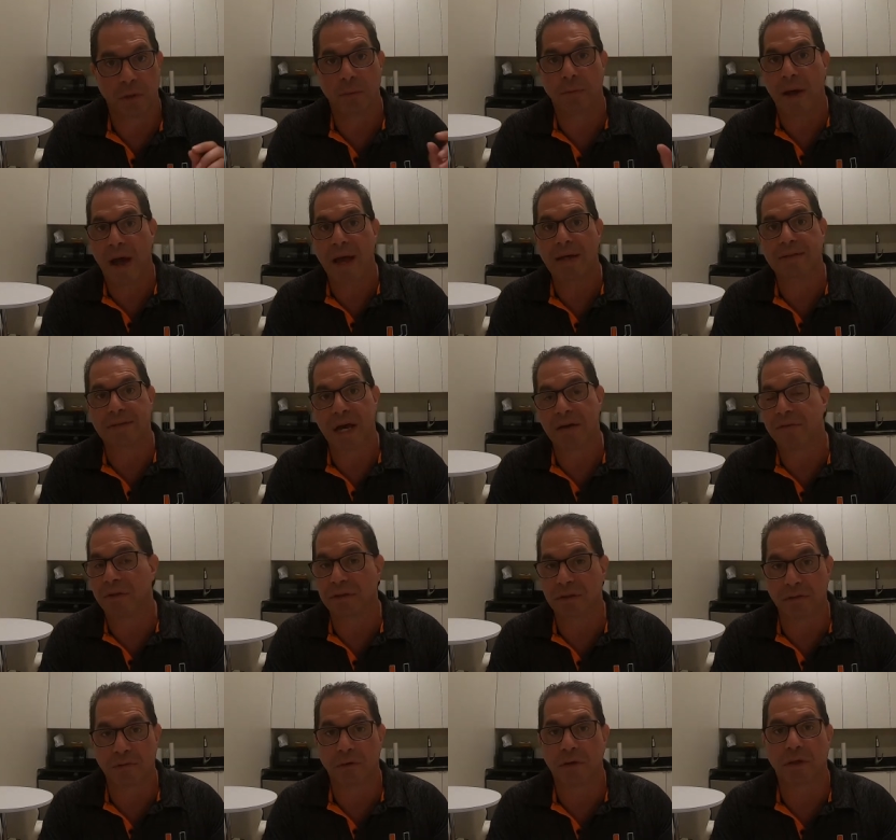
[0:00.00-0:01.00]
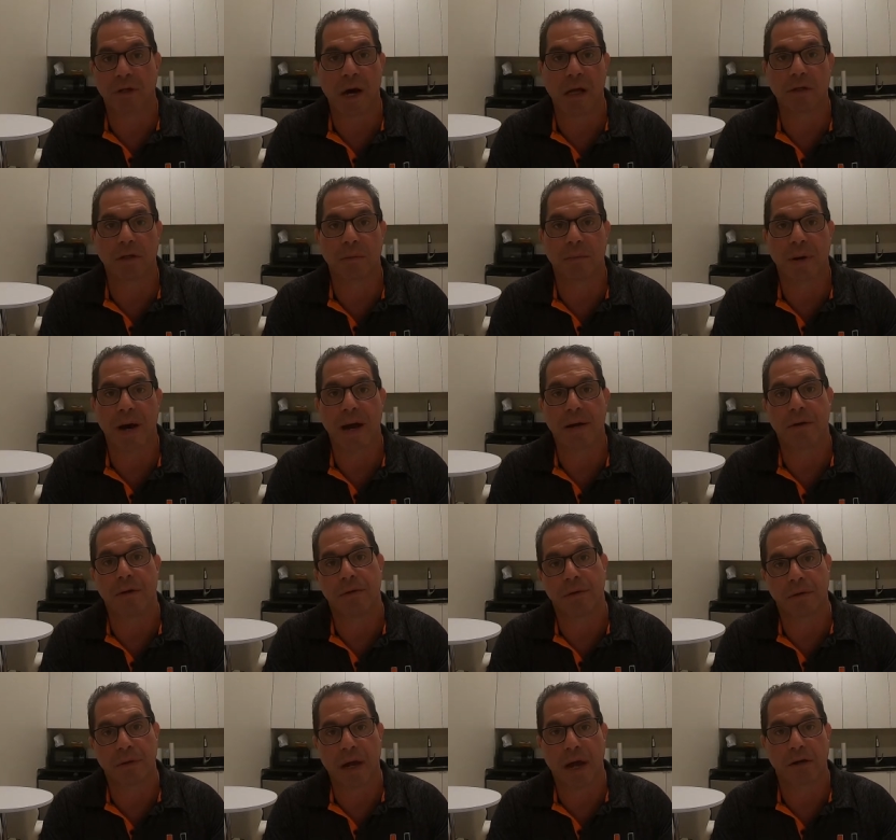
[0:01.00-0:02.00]
Bass have a different color pattern.
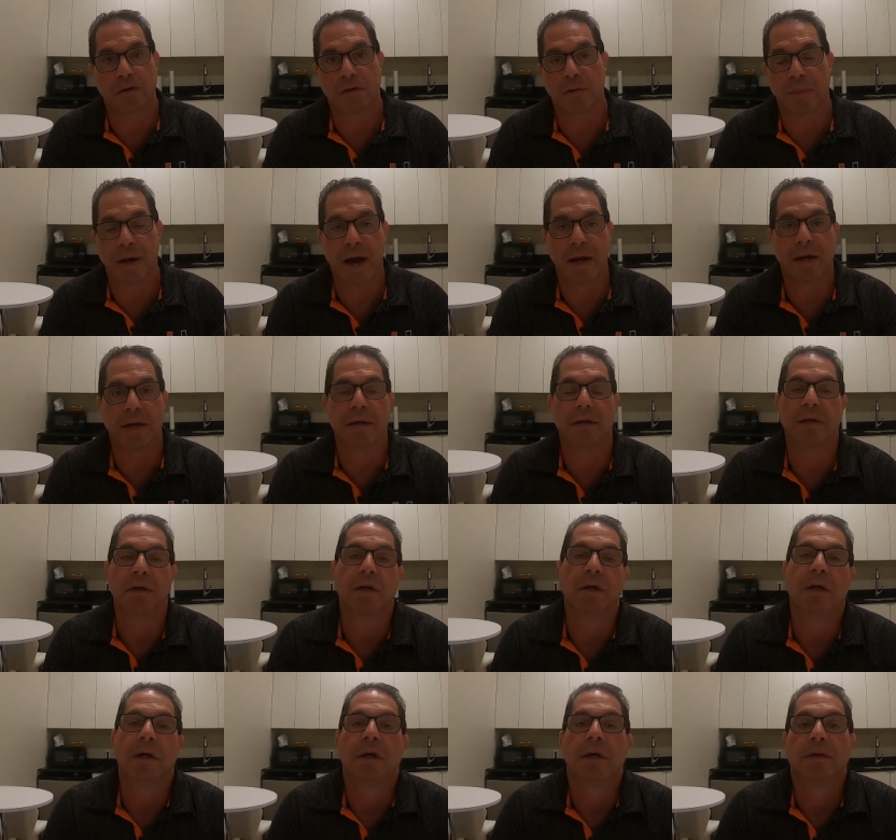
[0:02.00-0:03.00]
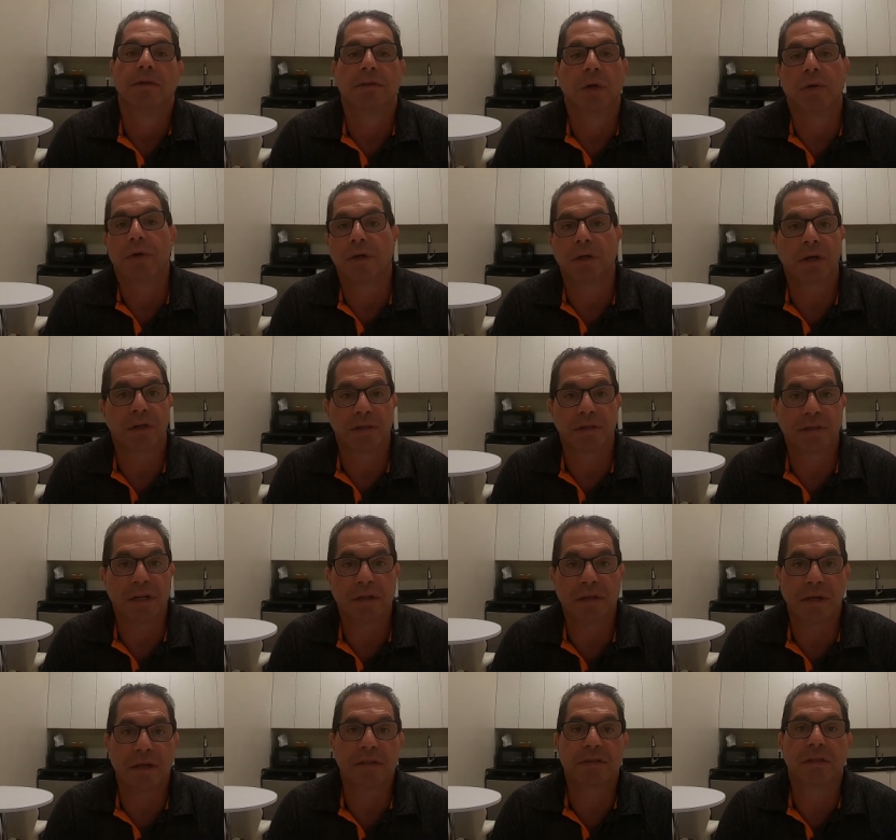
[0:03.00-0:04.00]
They're dichromatic, so they're gonna see
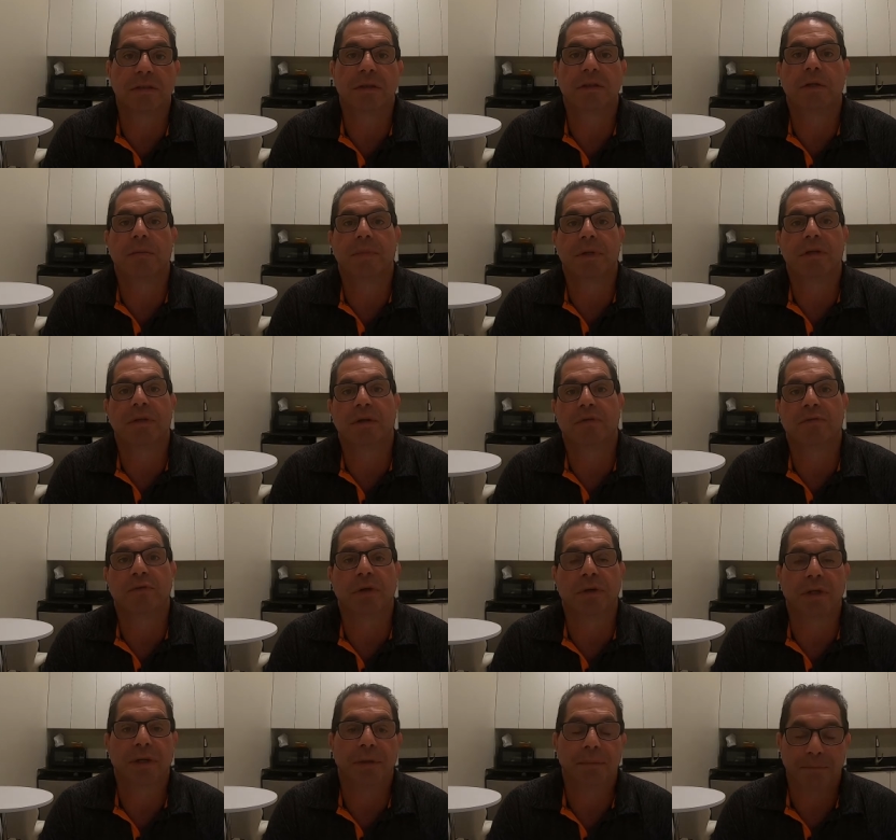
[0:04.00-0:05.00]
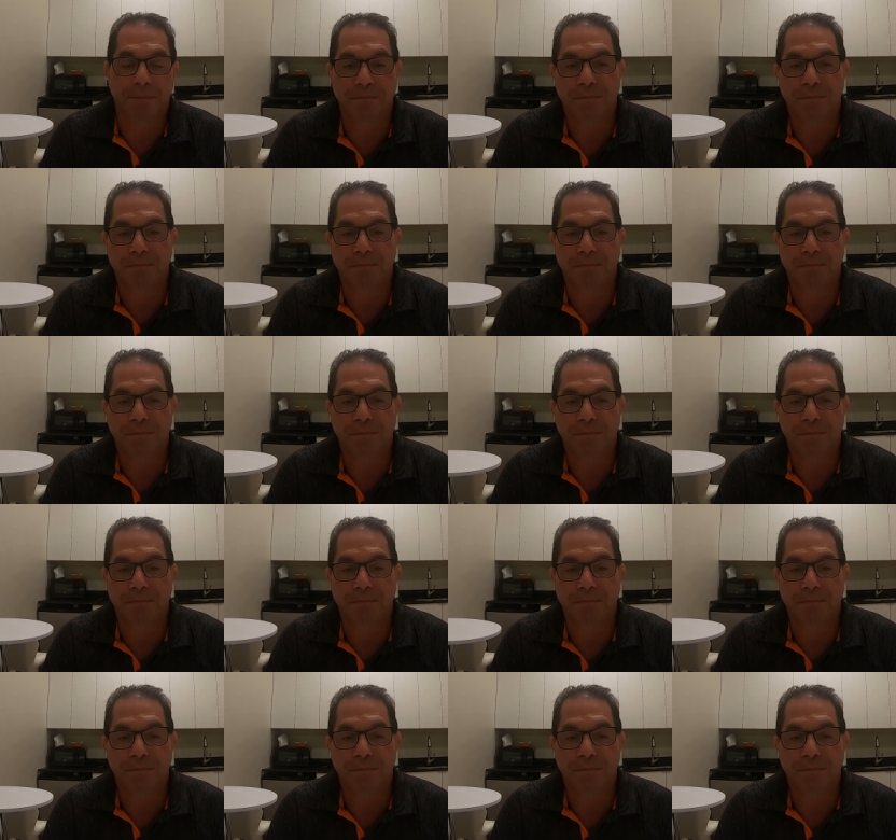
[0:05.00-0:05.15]
things a little bit differently.